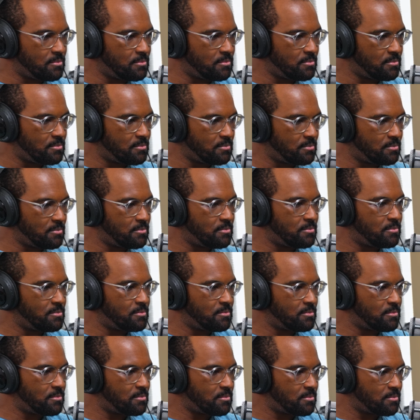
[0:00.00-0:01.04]

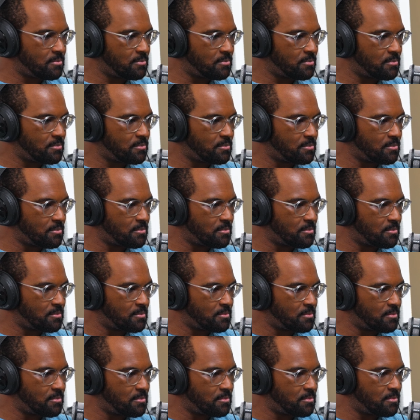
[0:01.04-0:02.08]

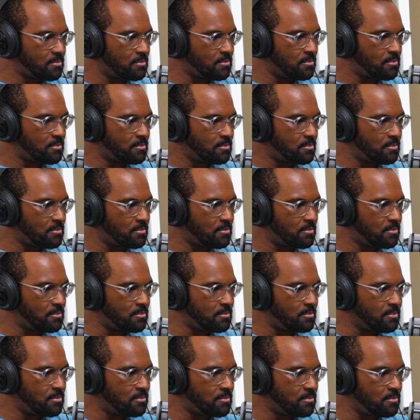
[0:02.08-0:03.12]

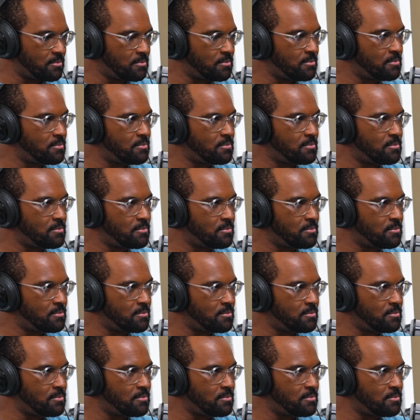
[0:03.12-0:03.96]
(silent)